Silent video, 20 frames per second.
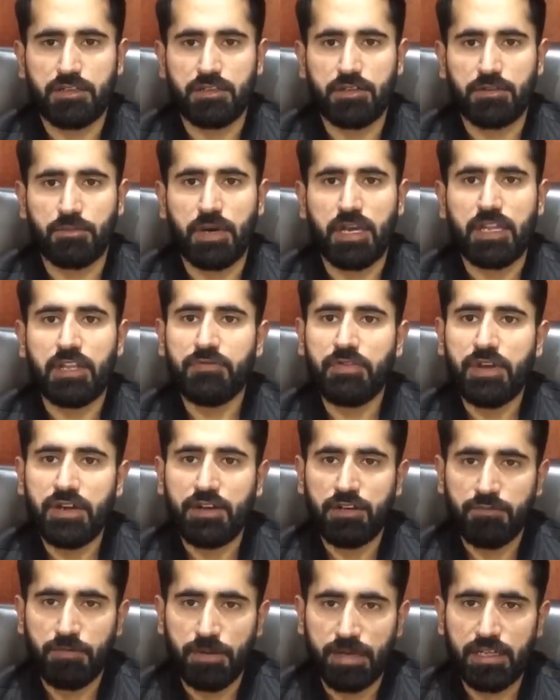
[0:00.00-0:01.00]
by
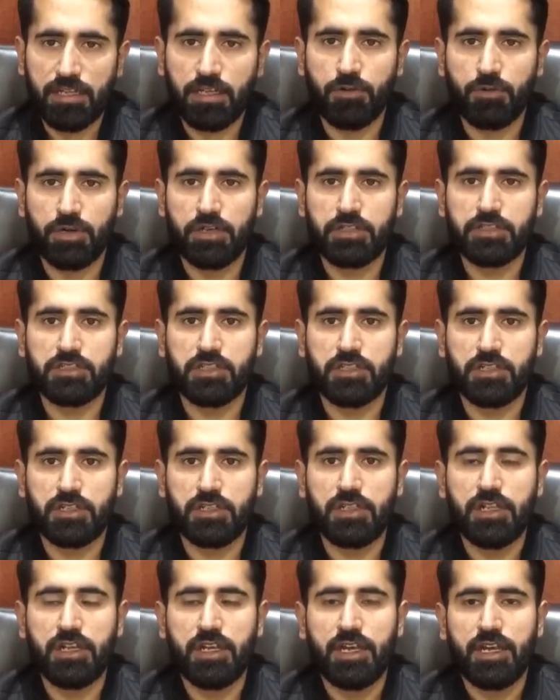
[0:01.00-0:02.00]
the Governor
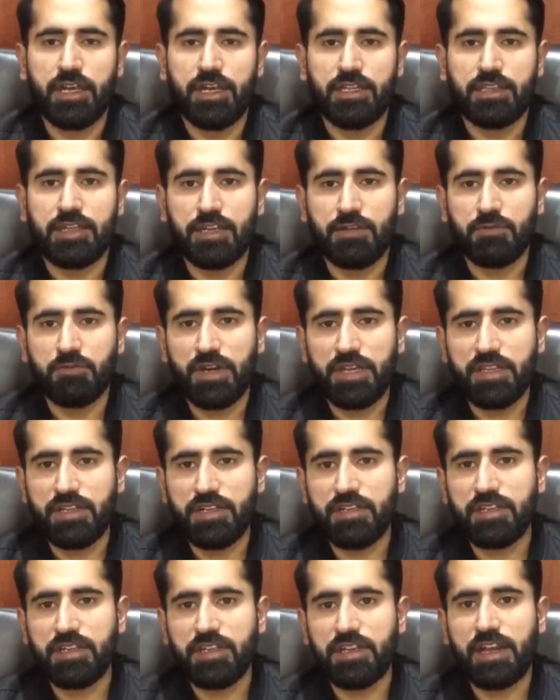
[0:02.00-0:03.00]
General that whether
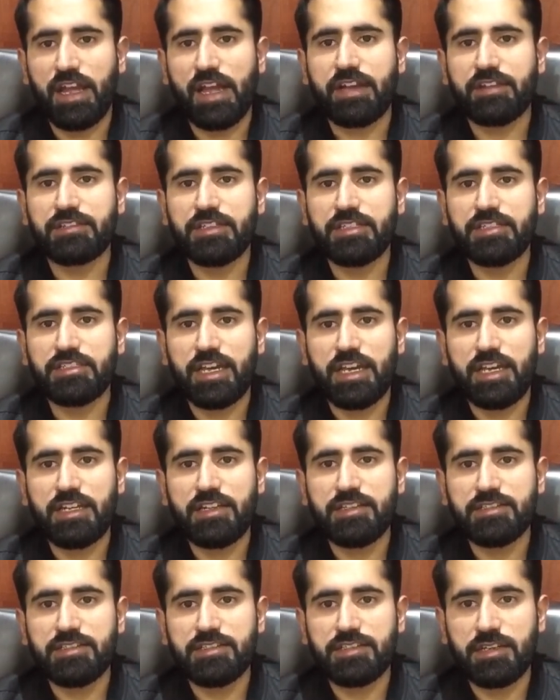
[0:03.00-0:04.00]
there exists
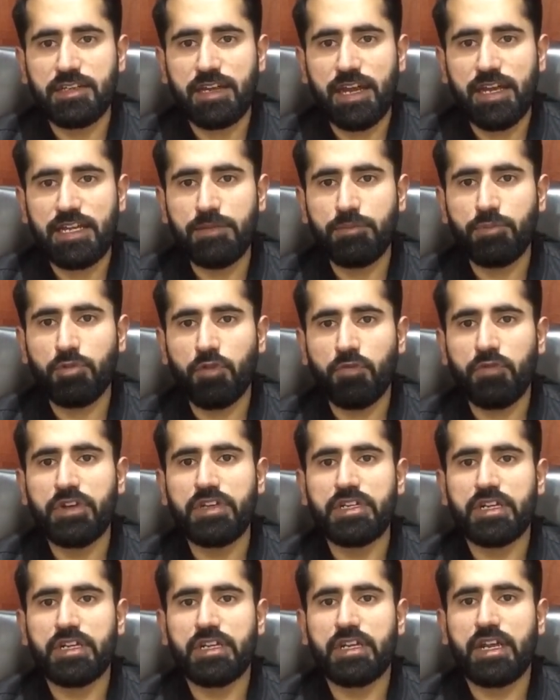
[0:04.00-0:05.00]
any
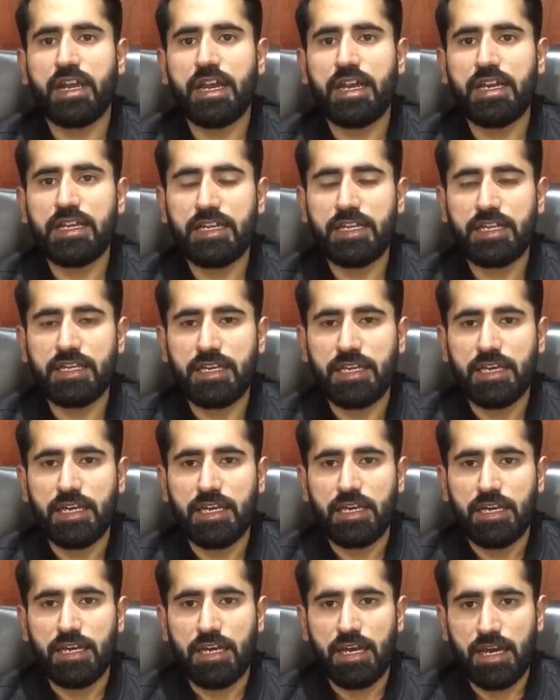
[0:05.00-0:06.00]
provision,
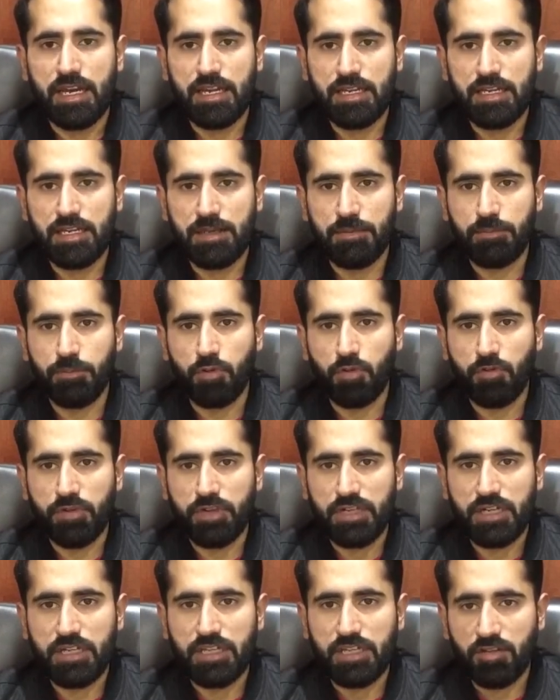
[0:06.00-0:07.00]
any
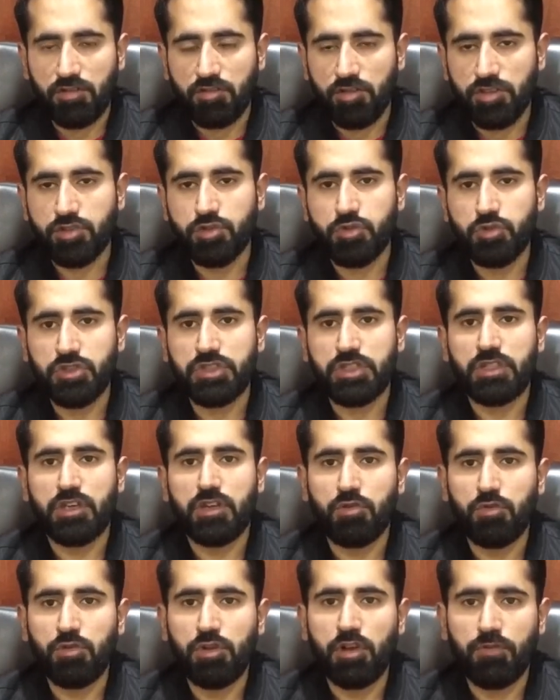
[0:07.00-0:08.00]
provision in the Constitution or
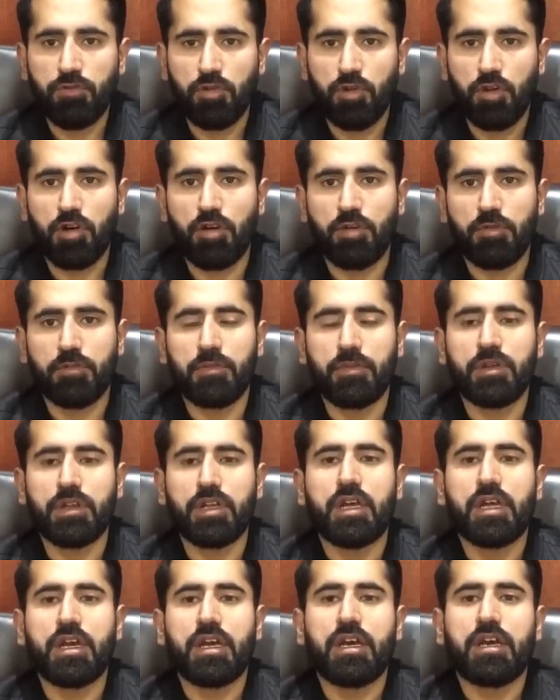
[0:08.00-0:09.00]
rule of law
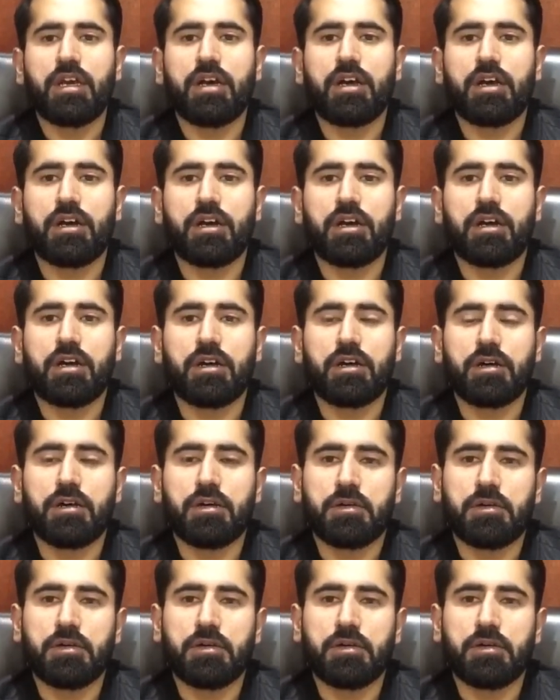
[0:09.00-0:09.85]
uh,